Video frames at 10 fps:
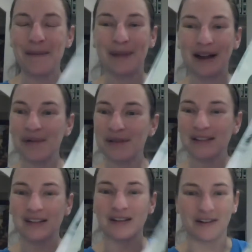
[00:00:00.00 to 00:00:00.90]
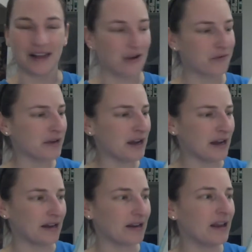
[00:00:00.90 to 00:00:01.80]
Bear wants to learn how to read.